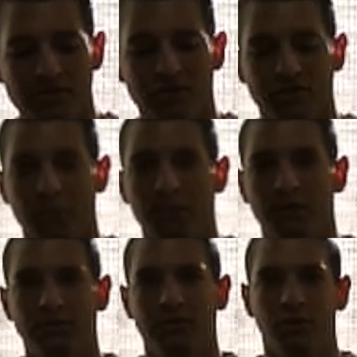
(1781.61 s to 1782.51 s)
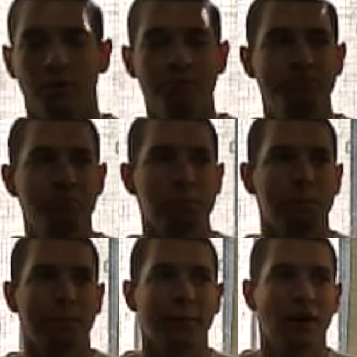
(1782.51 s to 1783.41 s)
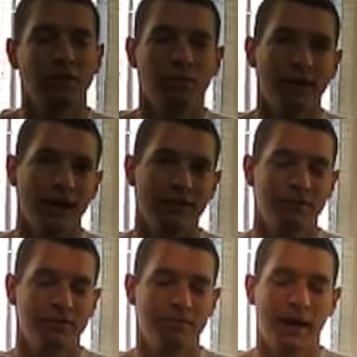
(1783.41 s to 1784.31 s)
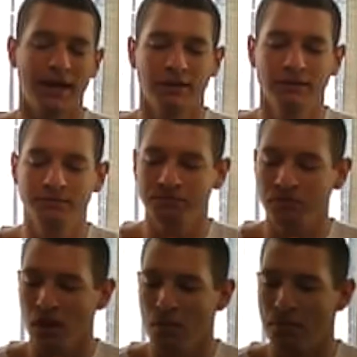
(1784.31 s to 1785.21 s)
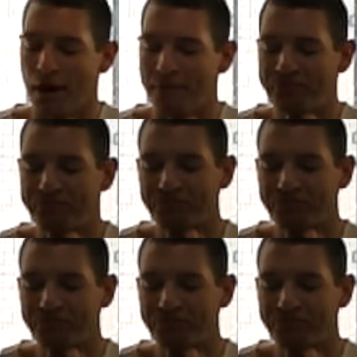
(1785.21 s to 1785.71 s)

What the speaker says: Still burns the throat all the way down, especially back here, but